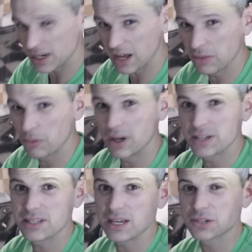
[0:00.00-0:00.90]

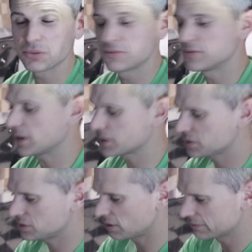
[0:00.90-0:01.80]
otherwise, the actual
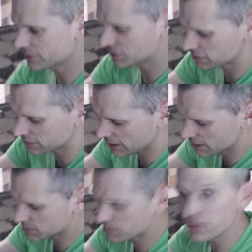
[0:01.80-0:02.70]
function of the shifter
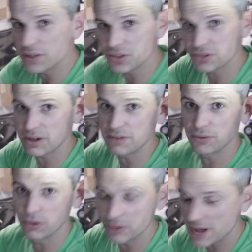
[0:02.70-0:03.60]
is pretty
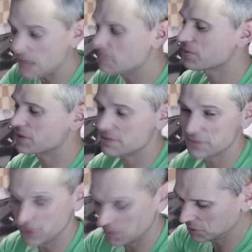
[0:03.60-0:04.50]
straightforward and pretty
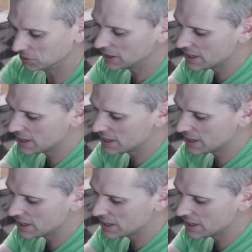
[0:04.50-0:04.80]
phenomenal.